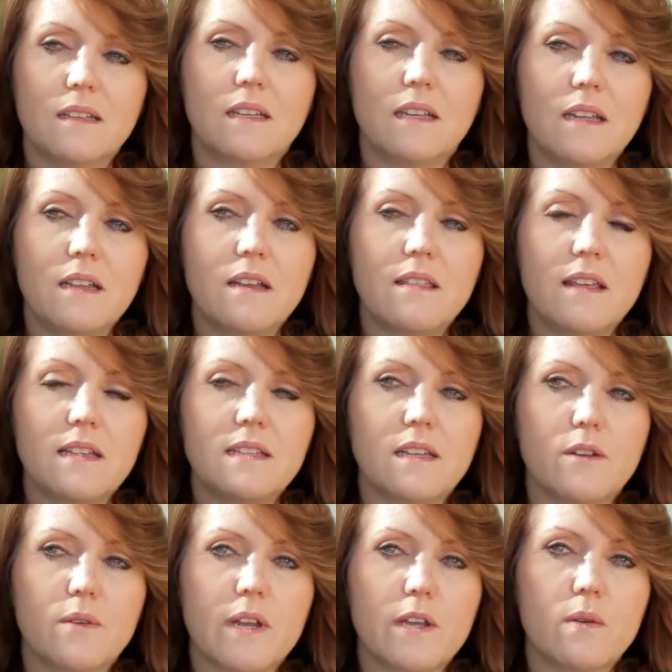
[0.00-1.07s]
You know, that's
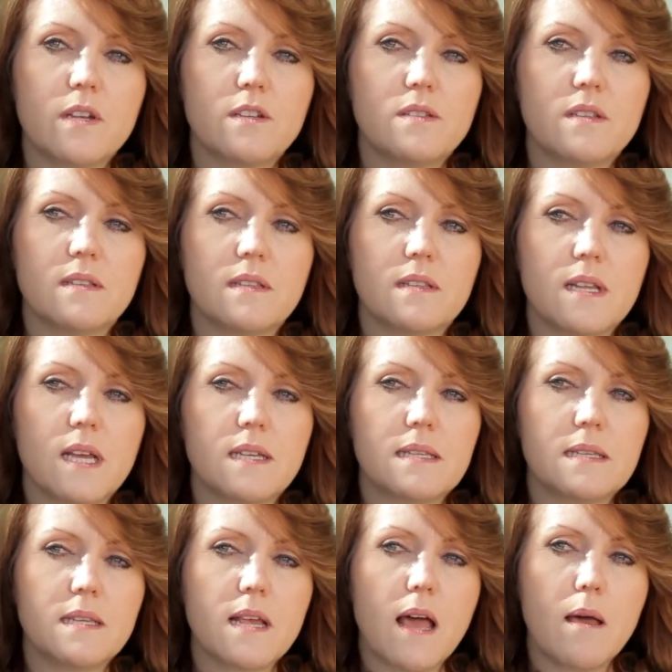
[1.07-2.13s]
a great question.
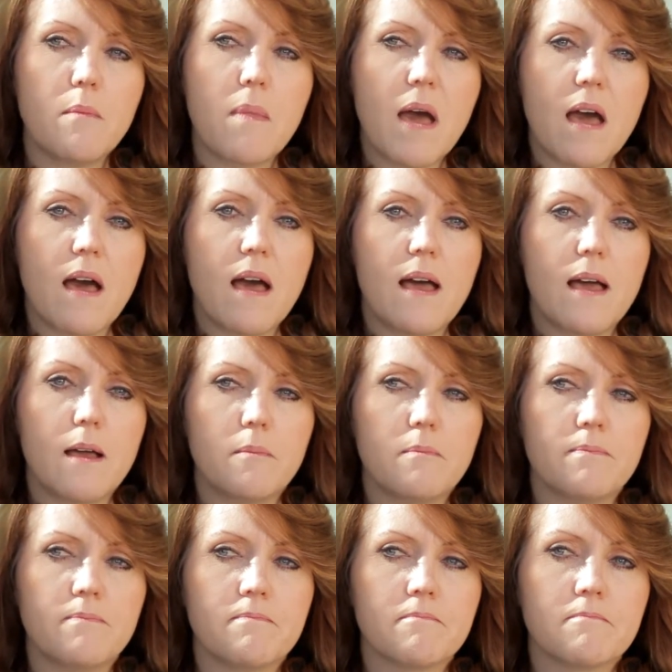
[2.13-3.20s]
Some
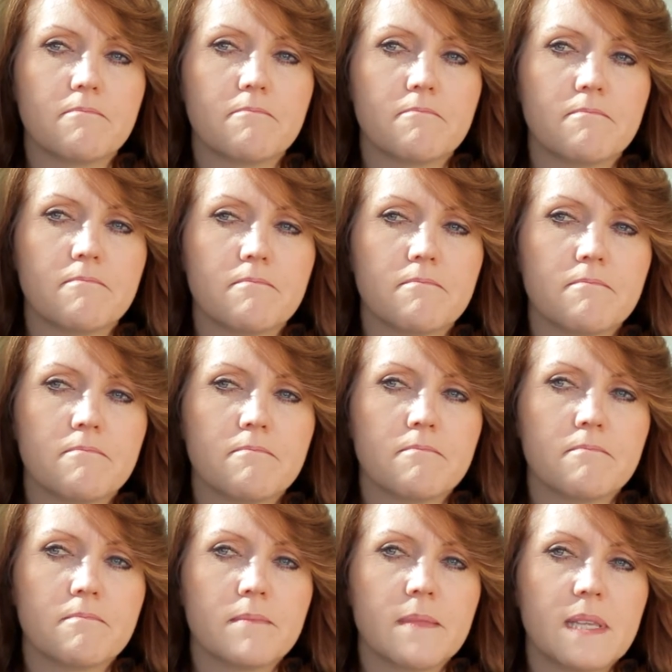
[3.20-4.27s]
um,
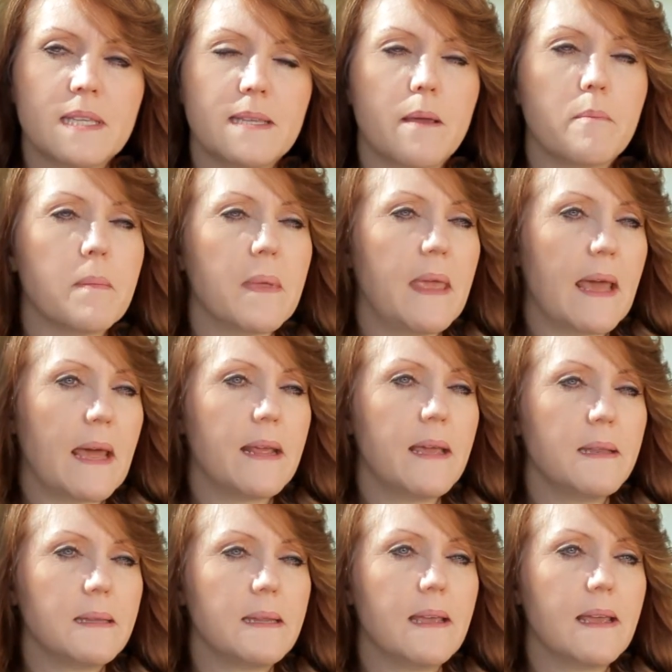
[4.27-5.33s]
some get
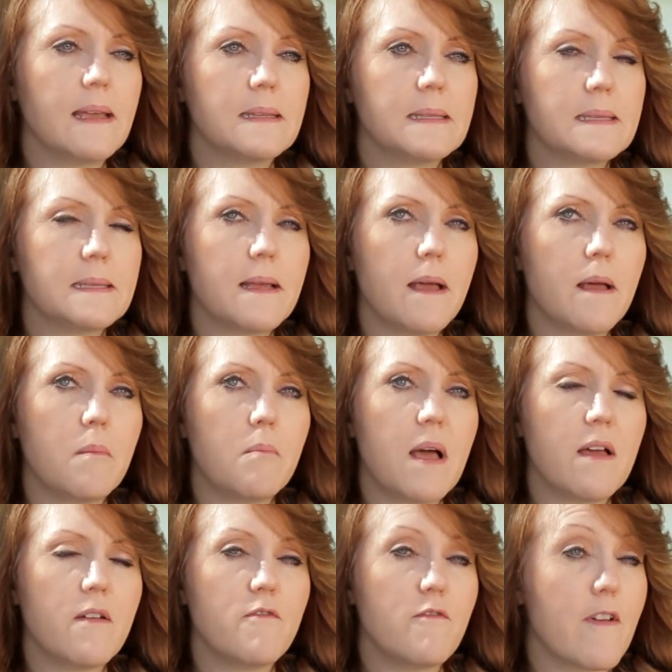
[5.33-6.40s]
it, and
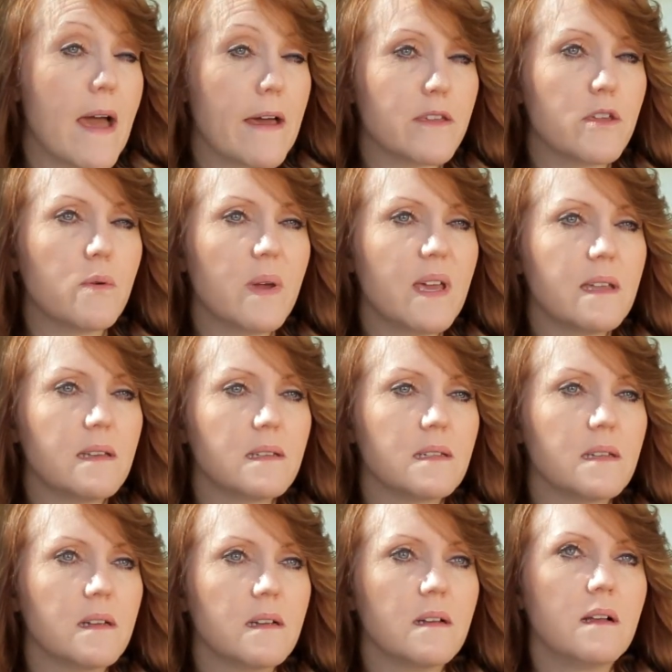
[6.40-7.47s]
some value it.
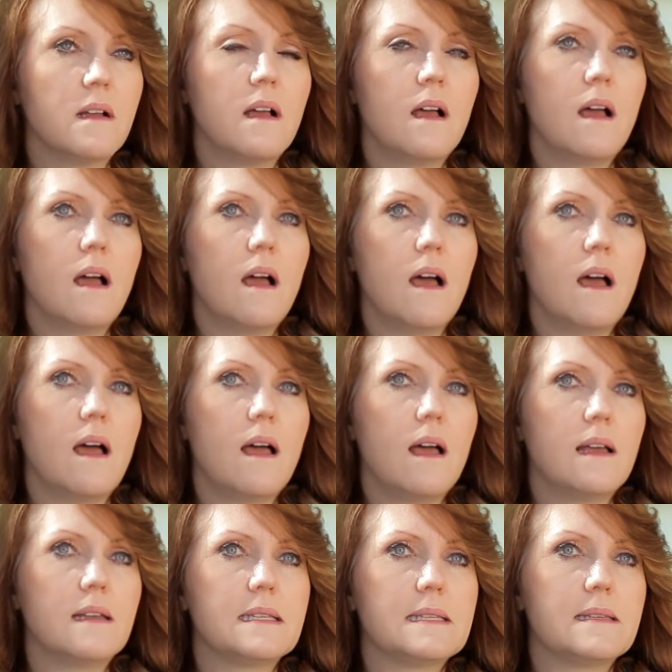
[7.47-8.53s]

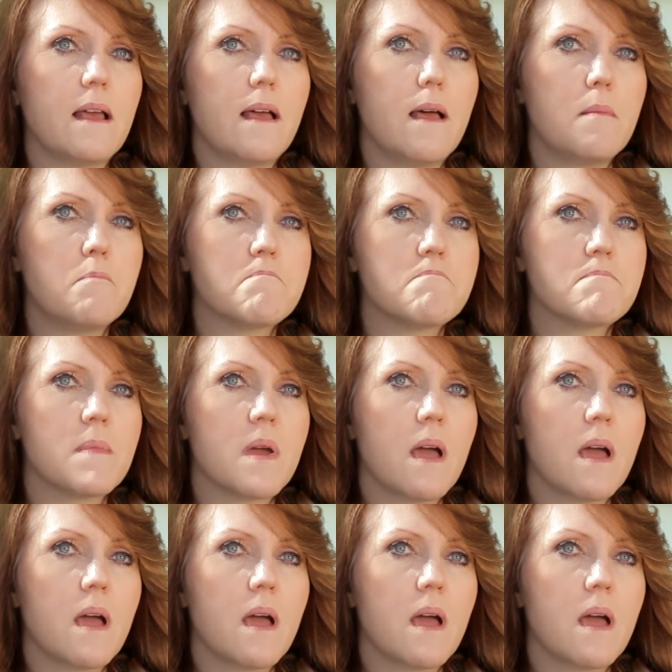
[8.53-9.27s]
Uh, some,